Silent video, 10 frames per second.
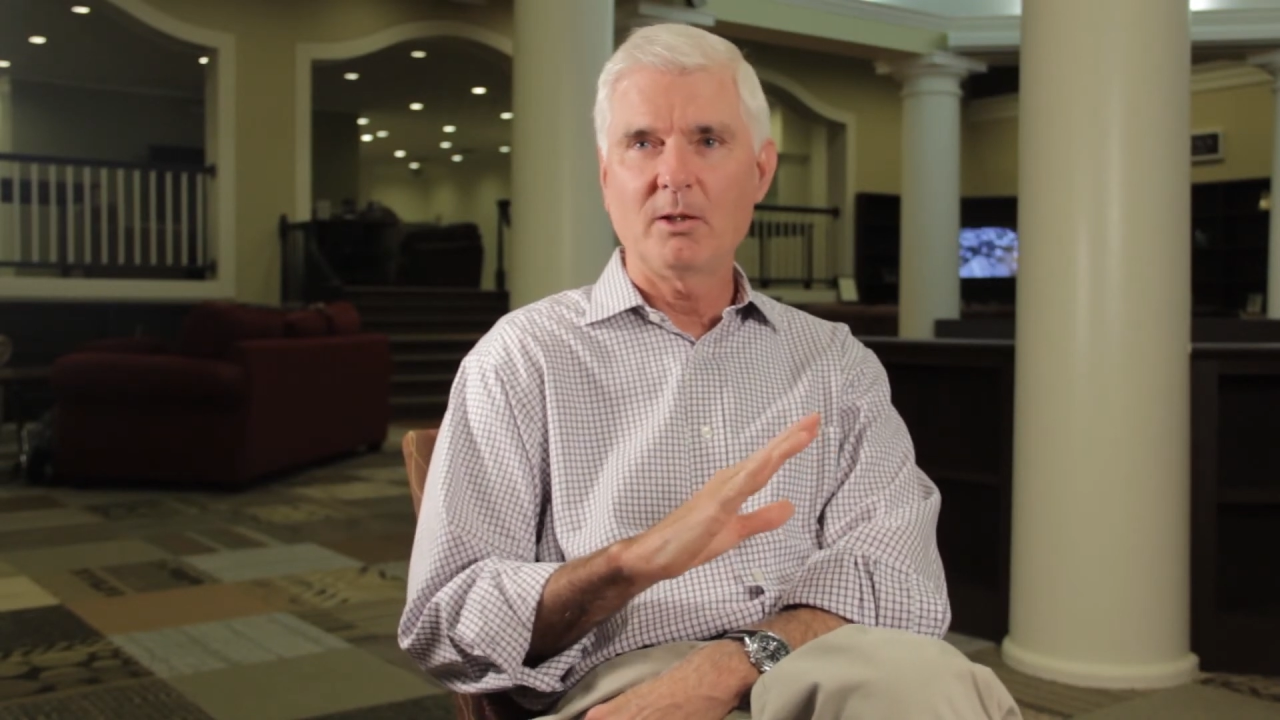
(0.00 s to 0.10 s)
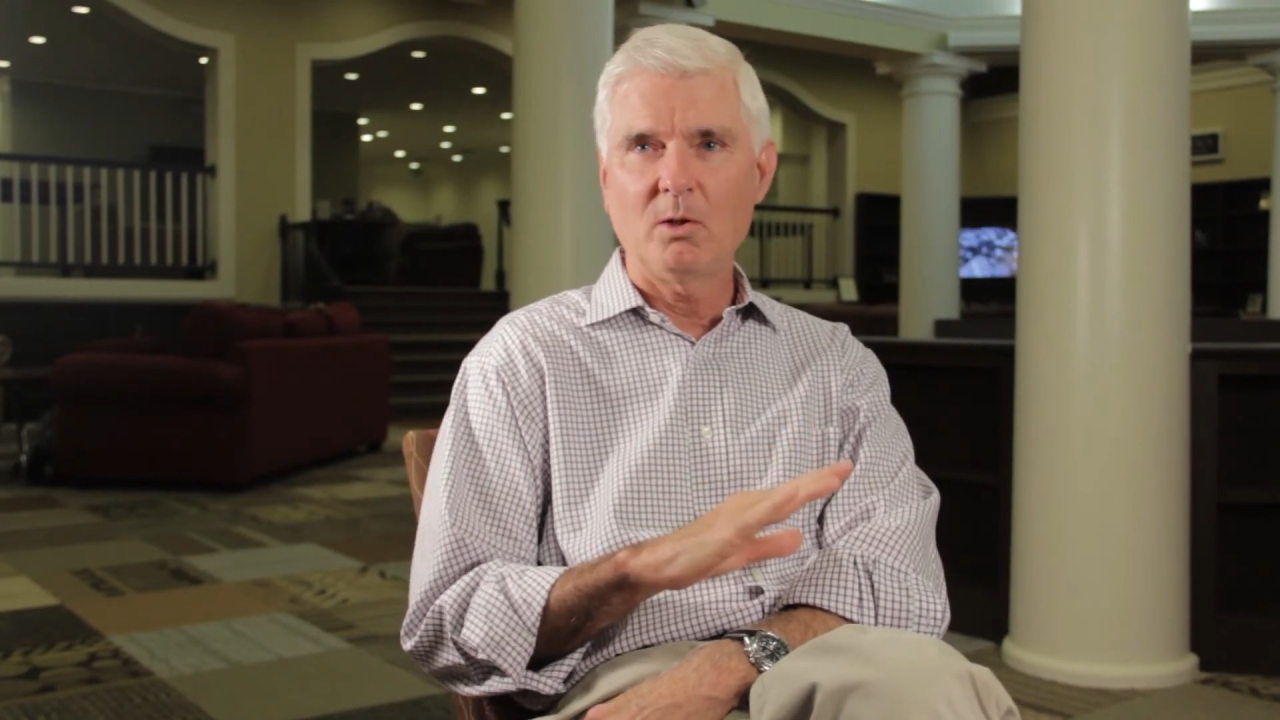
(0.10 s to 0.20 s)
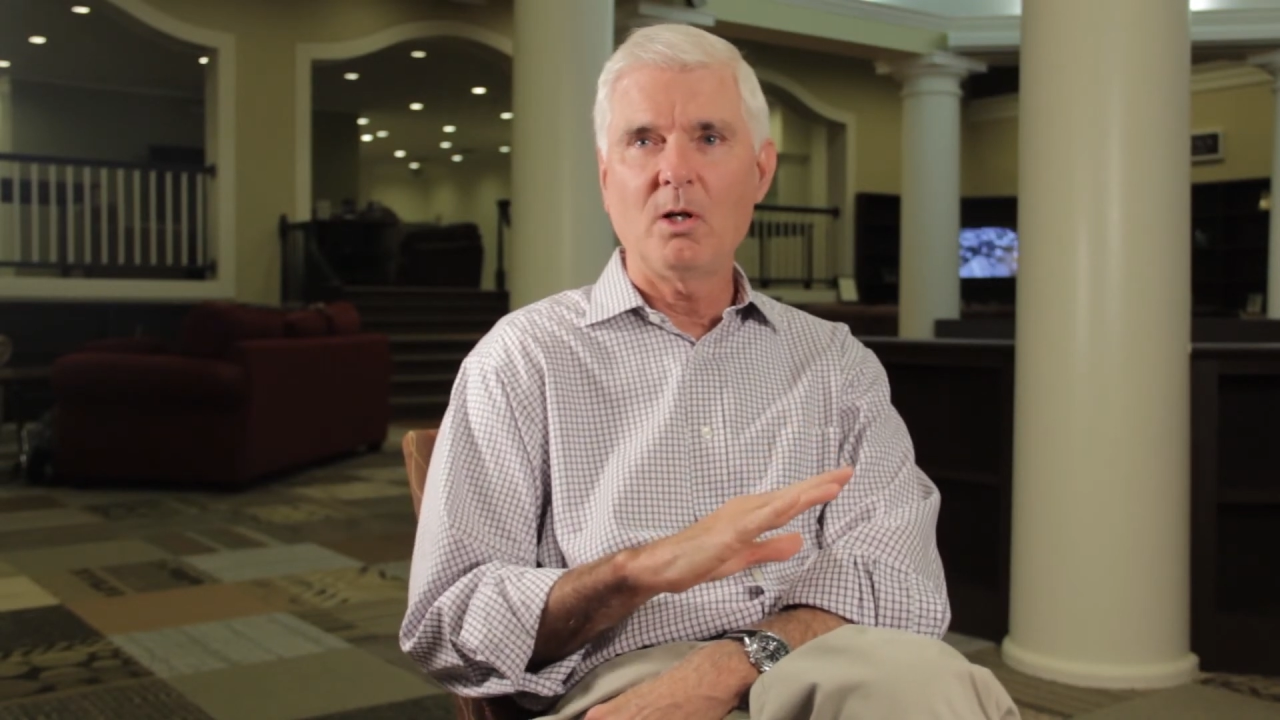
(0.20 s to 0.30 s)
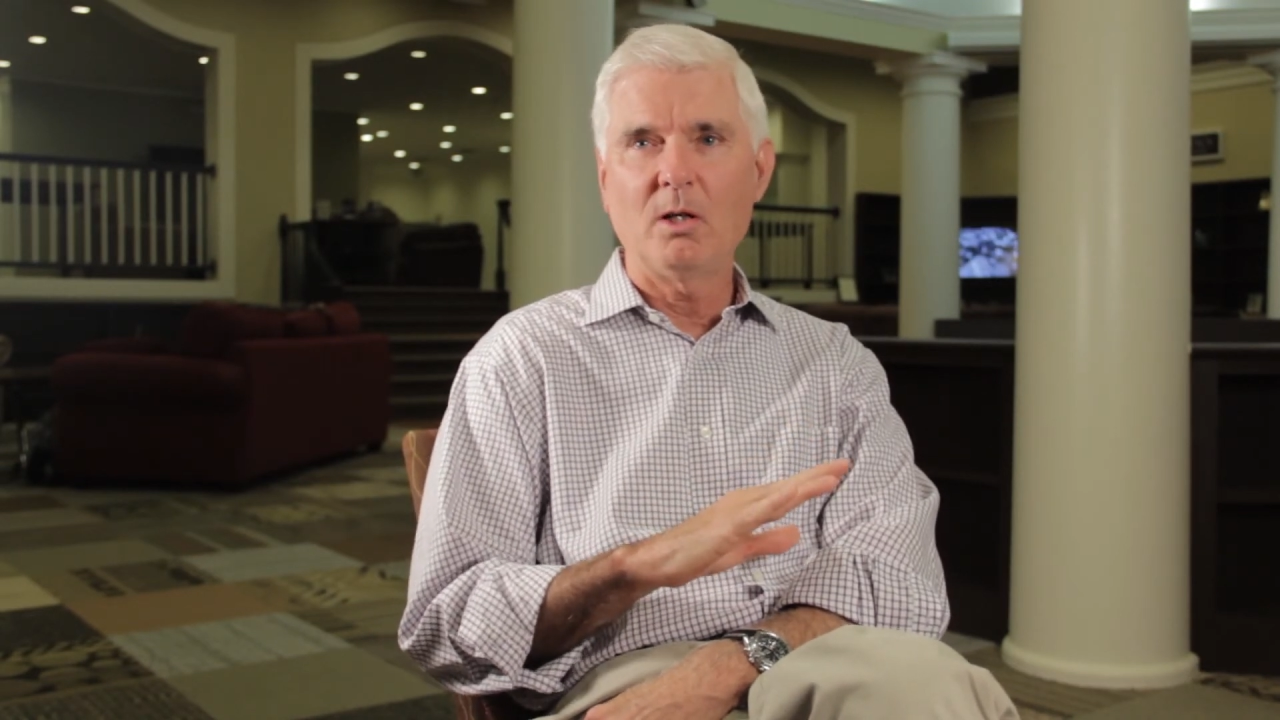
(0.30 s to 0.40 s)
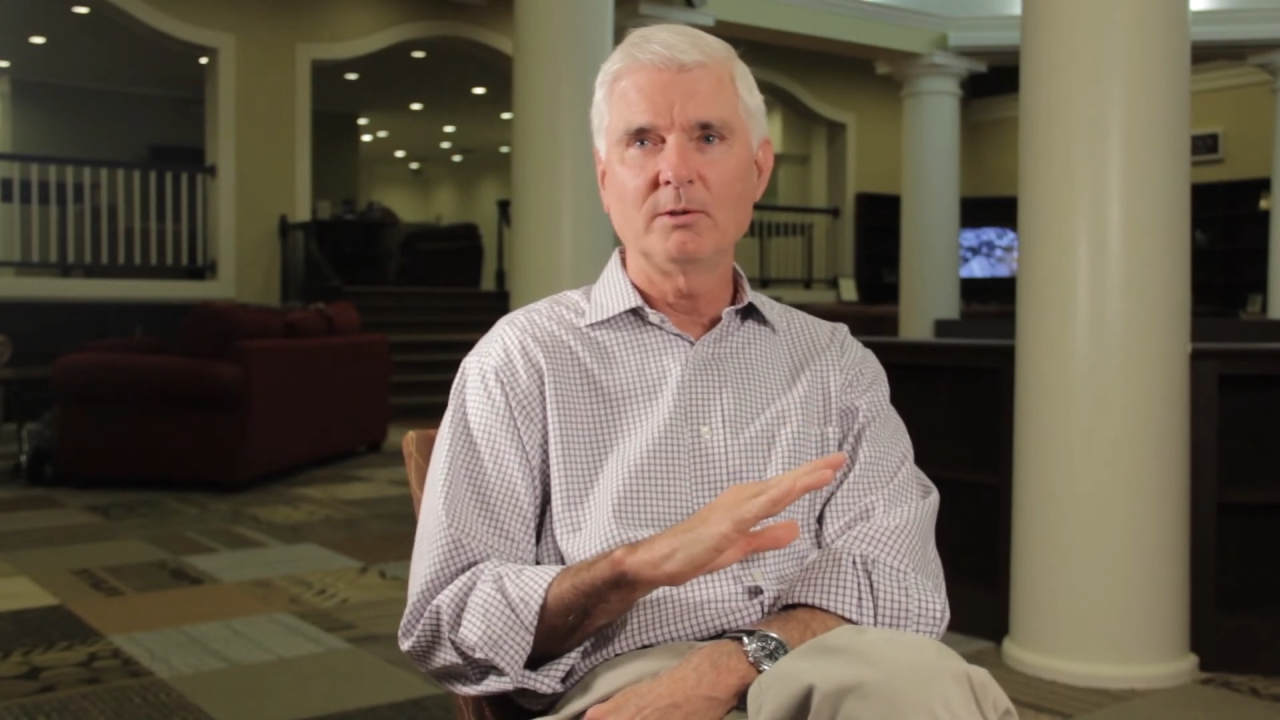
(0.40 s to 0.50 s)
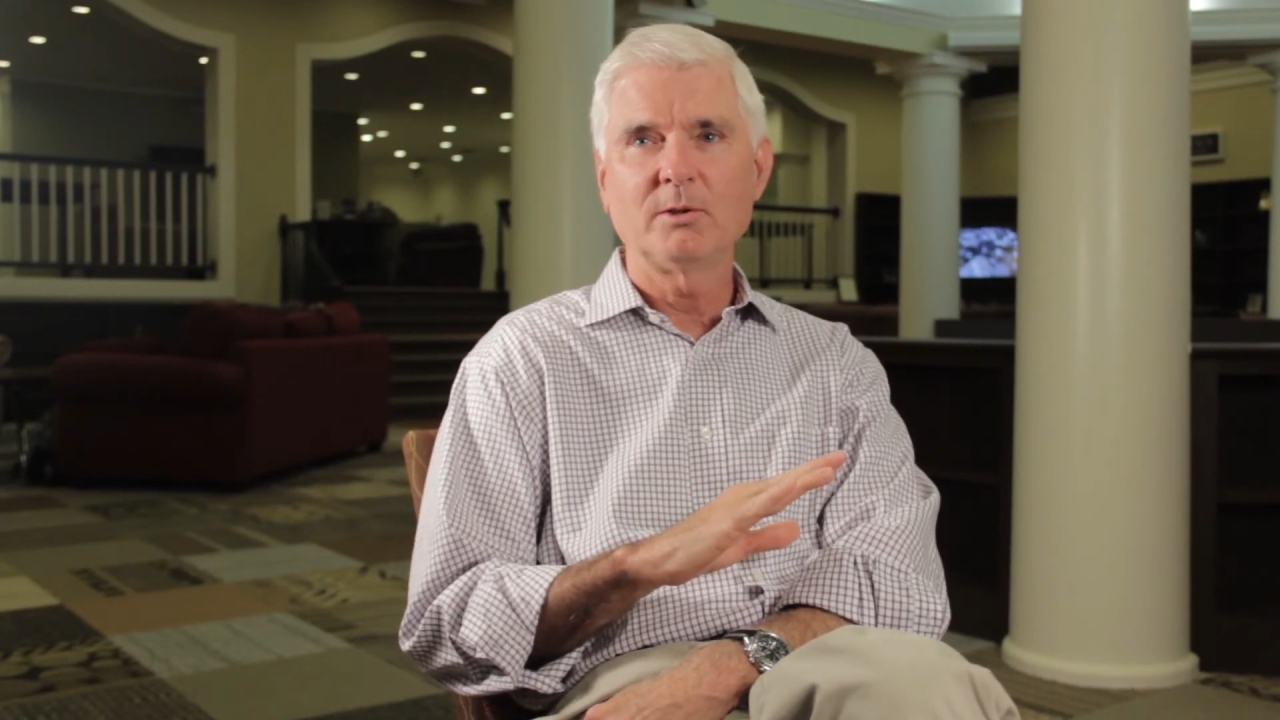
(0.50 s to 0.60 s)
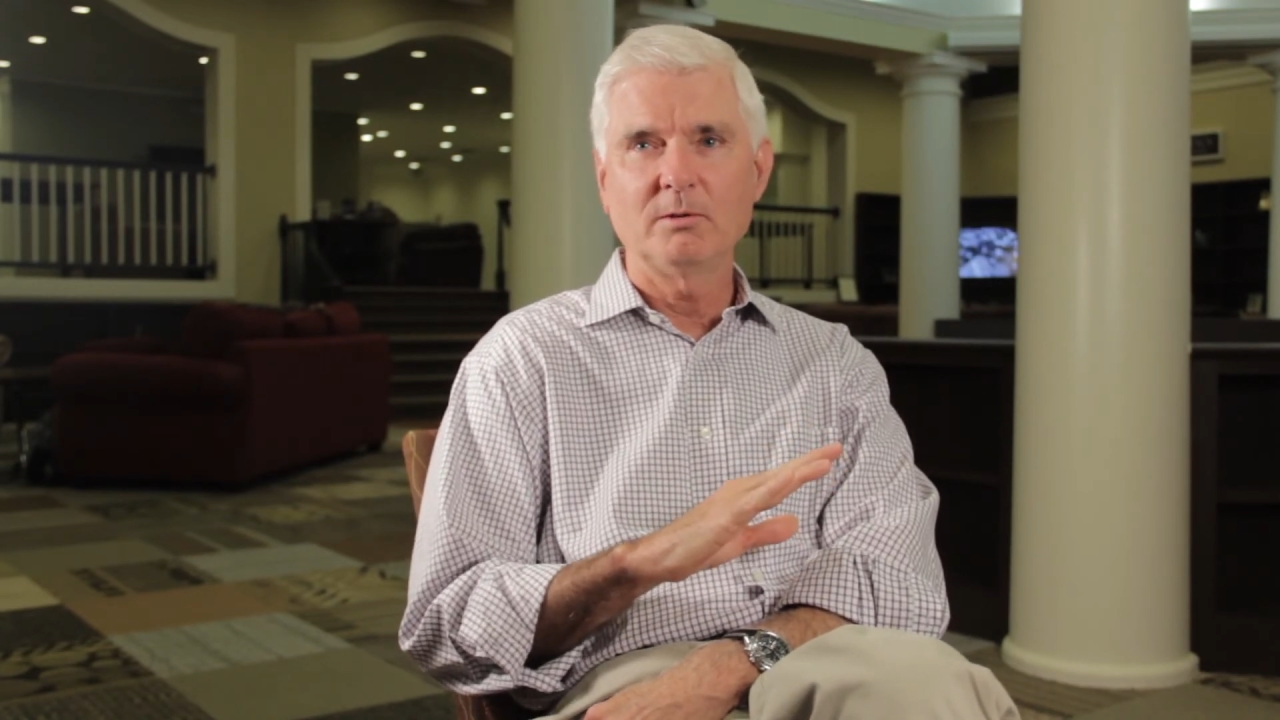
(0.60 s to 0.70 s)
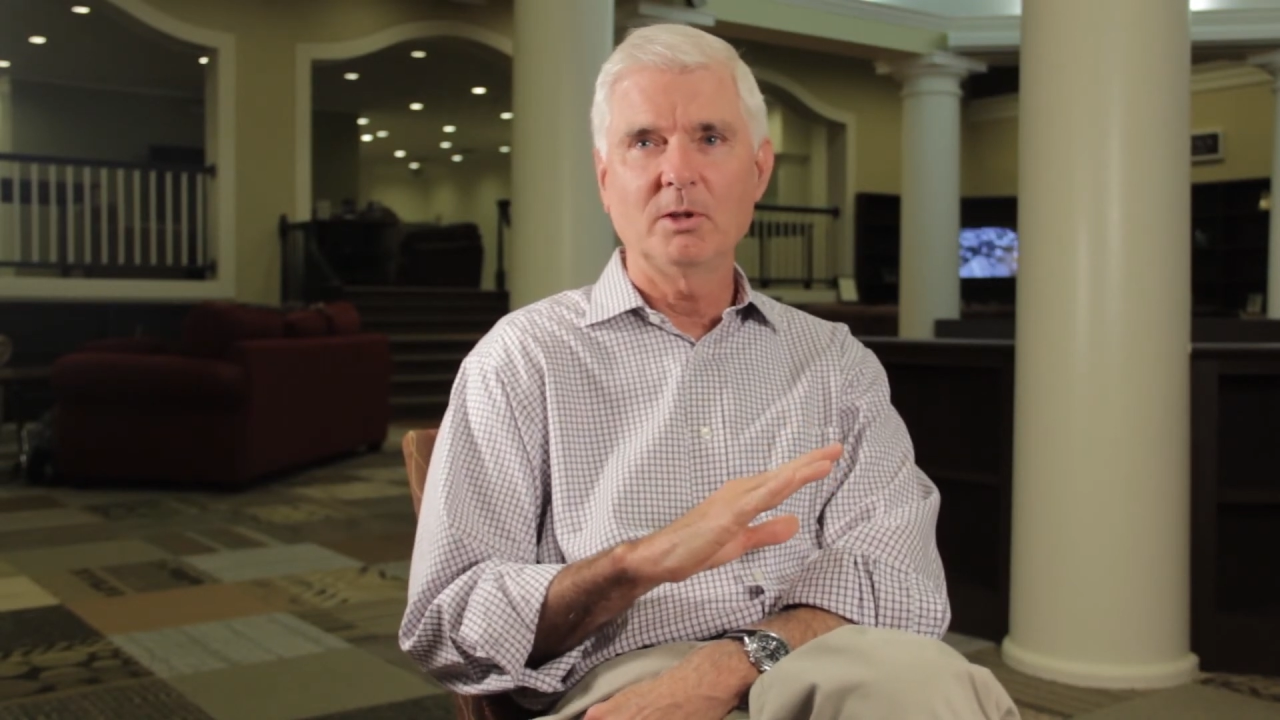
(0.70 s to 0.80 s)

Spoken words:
the laws,